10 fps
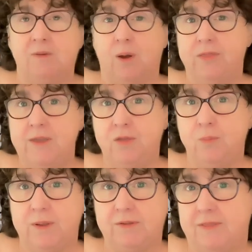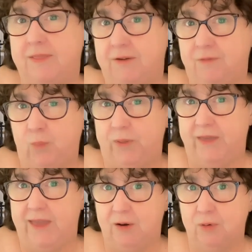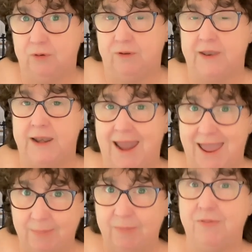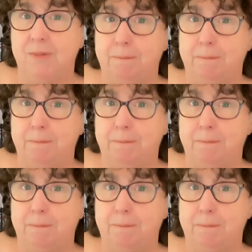so I think the reason they've withheld the name of the